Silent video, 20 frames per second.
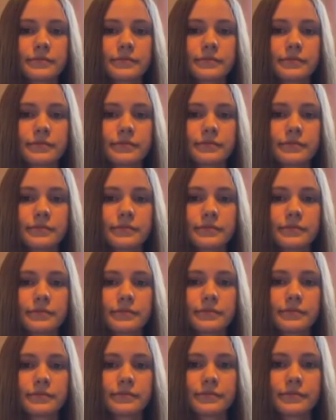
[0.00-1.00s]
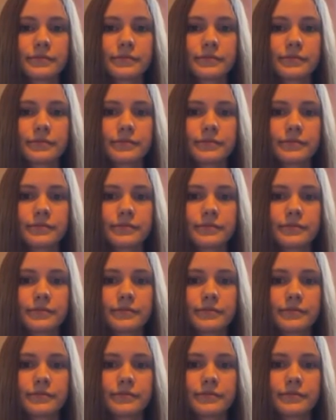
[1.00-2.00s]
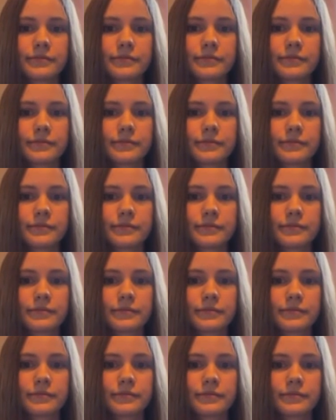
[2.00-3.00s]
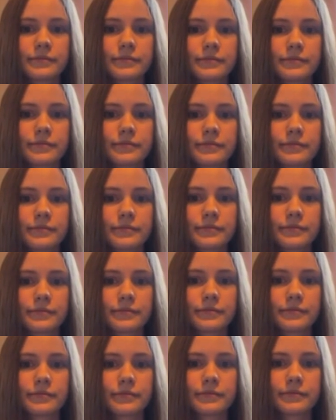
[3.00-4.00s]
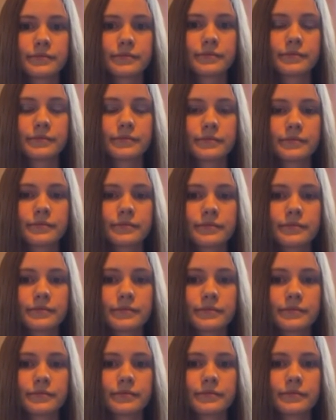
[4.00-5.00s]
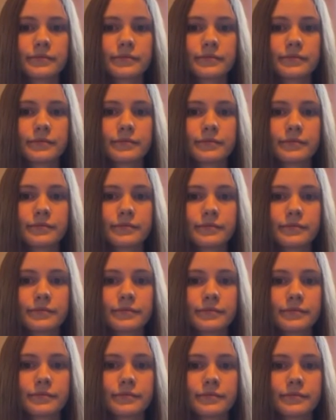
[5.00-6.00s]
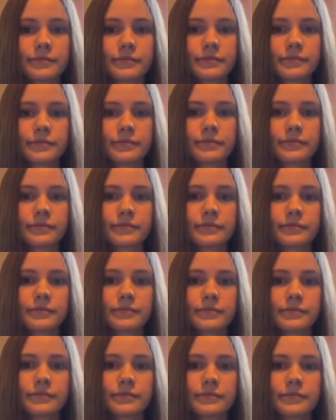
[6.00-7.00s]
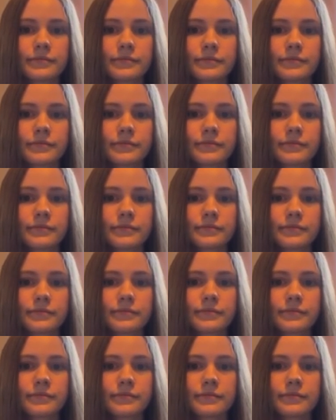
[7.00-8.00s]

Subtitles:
This person isn't speaking.